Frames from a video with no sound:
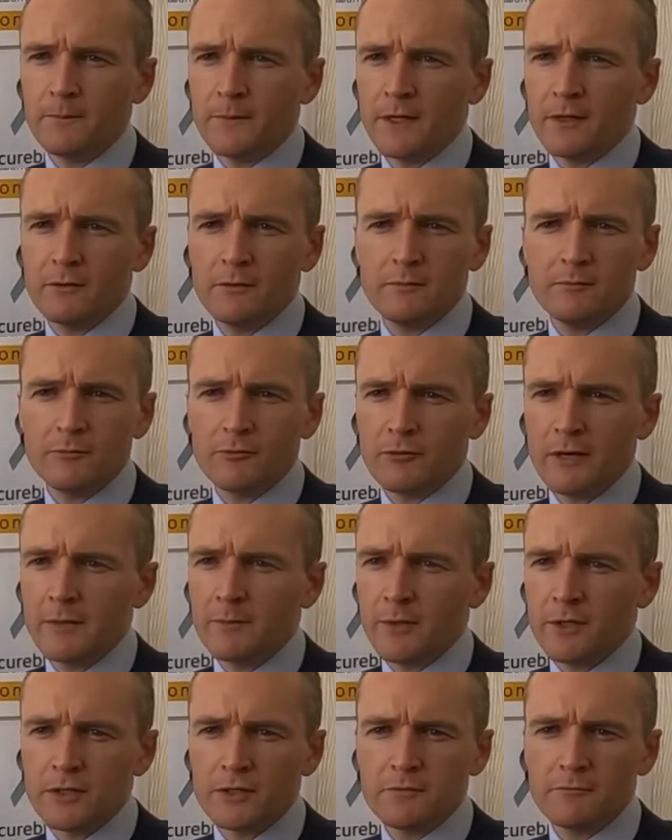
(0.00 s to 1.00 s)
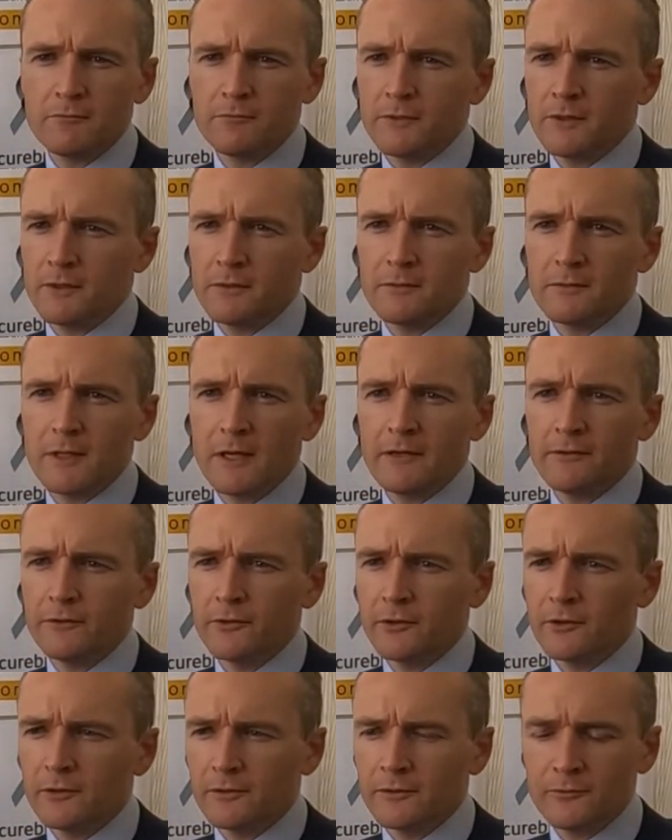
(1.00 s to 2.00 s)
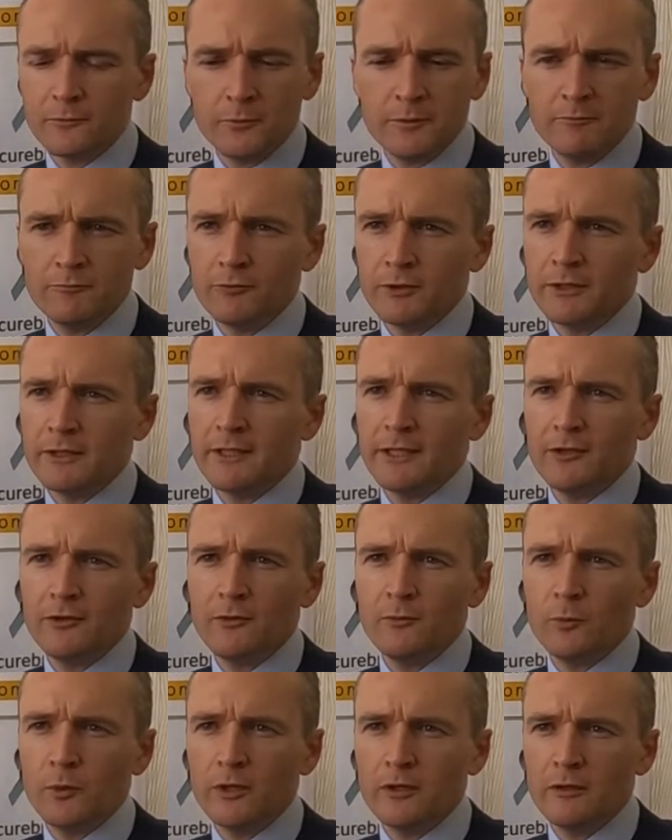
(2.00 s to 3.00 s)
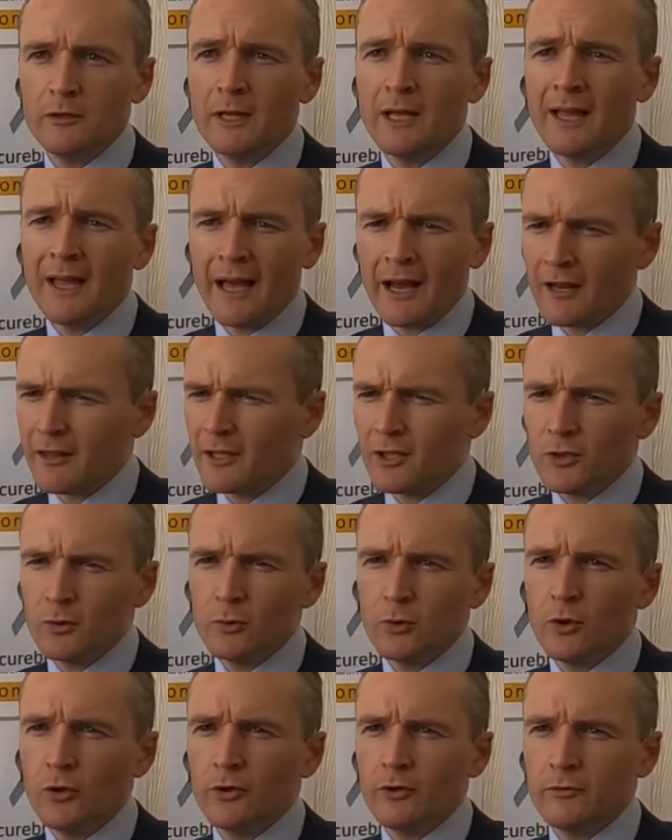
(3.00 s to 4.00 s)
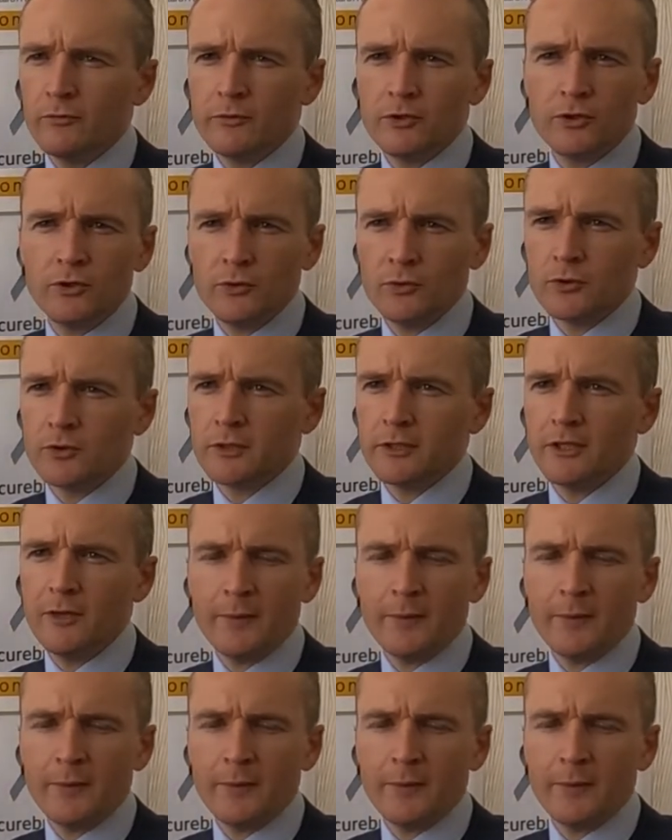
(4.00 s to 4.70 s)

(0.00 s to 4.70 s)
They're a great bunch of, you know, guys and girls. We really get on well, and I think you learn hugely.